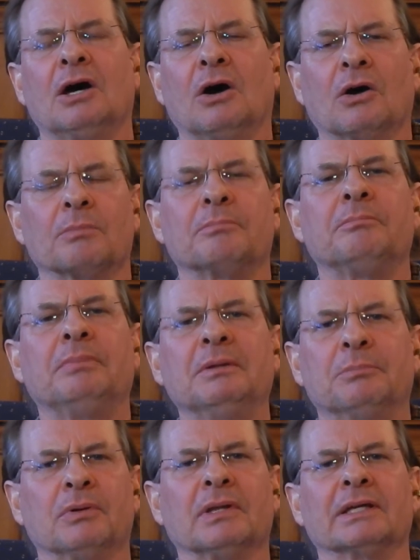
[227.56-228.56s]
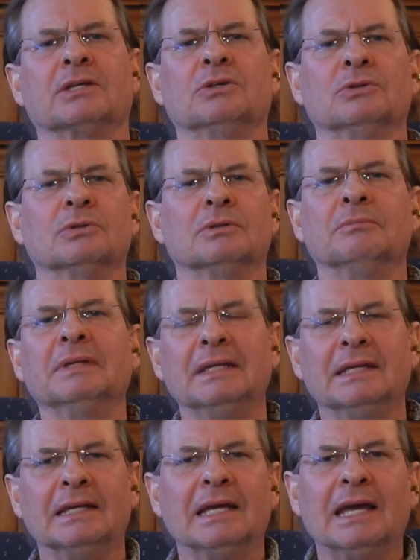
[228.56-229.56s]
Are people like you and
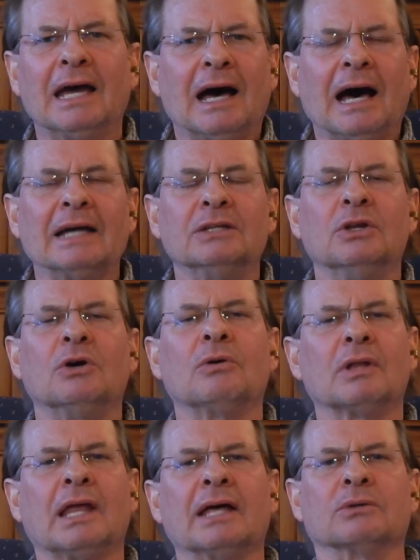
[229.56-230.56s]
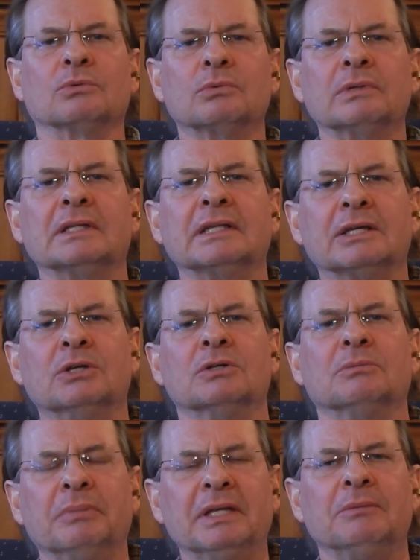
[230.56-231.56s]
me. I know a lot of really
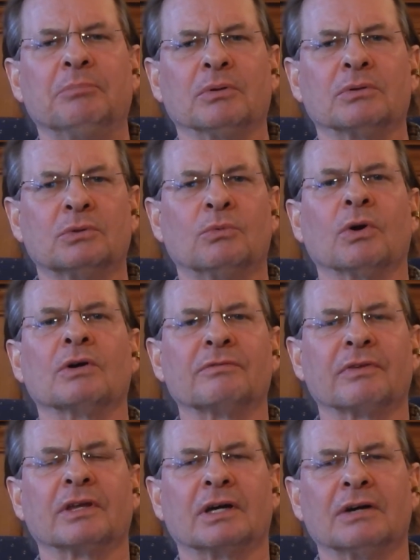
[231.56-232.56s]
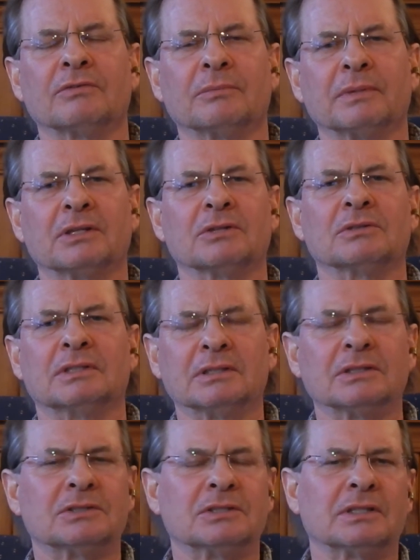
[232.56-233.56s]
good people who work for the government. They're
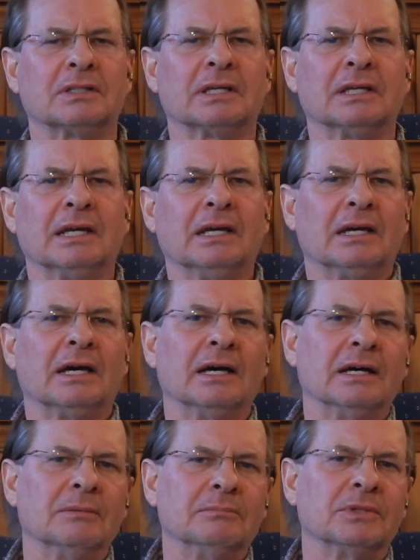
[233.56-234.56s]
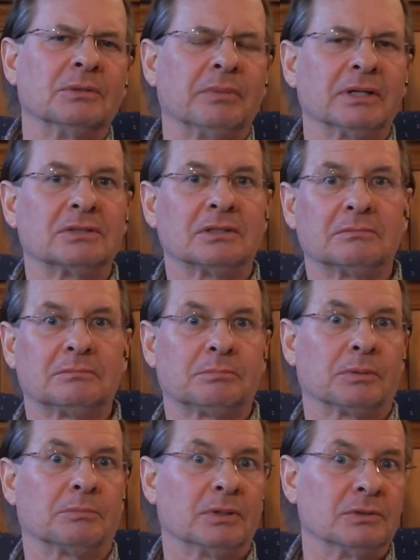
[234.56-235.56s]
diligent. The budget
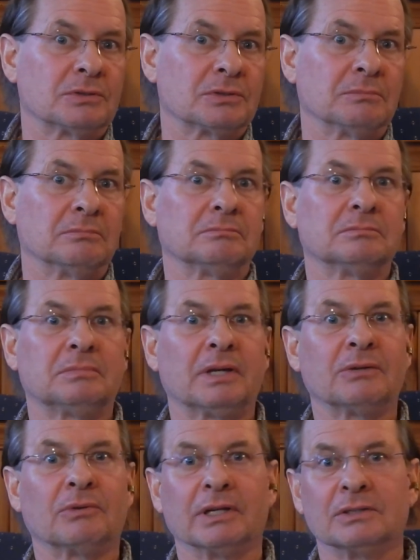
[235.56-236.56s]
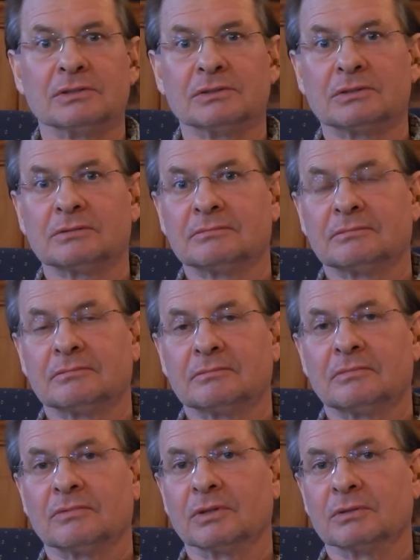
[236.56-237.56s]
proposed some pay raises
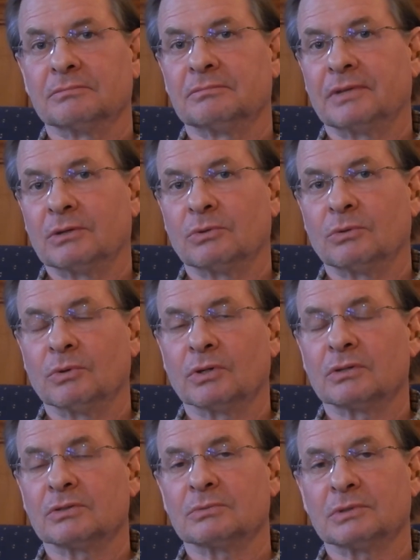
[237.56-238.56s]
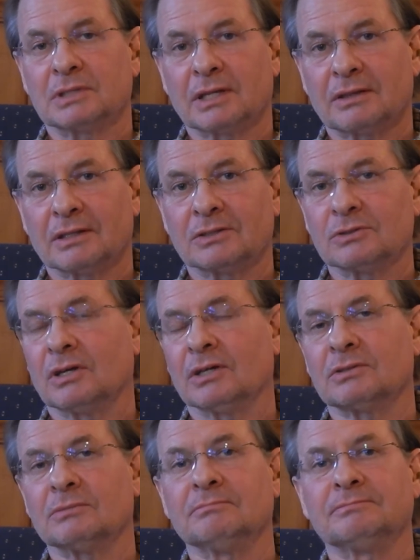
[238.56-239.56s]
for the federal workers, which I think is
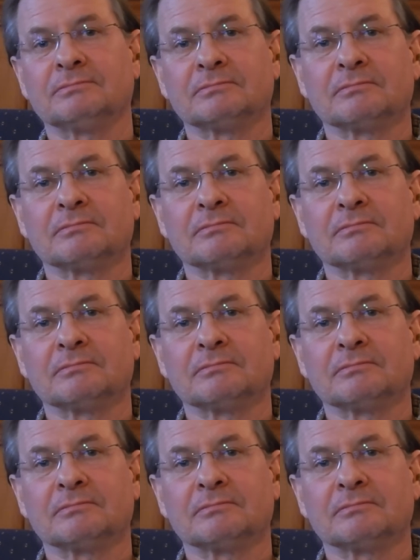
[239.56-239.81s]
awesome.